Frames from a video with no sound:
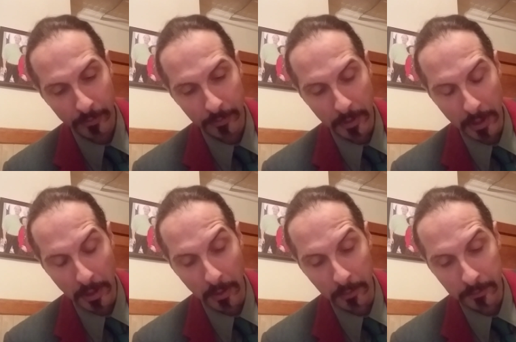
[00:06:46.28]
You
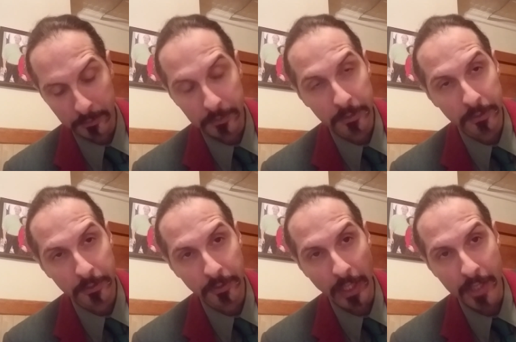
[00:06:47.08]
know,
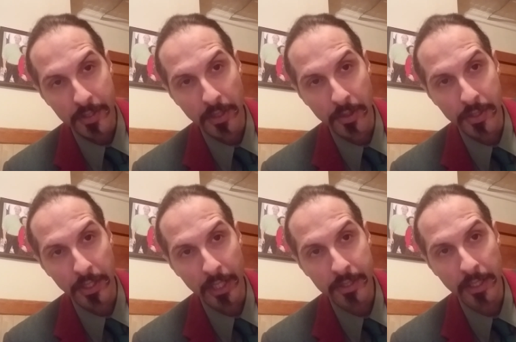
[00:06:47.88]
that series in
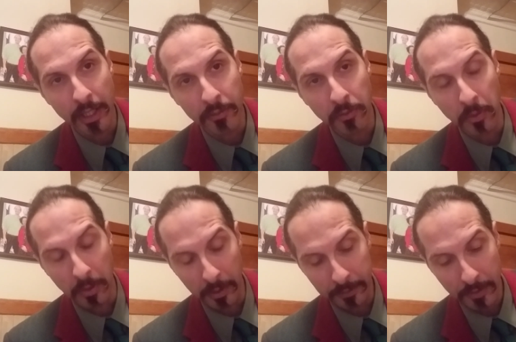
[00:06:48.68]

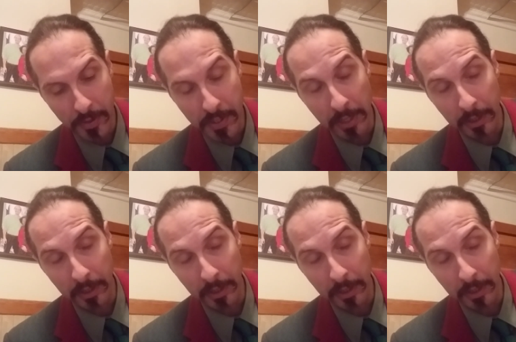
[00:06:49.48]
1994, the Stanley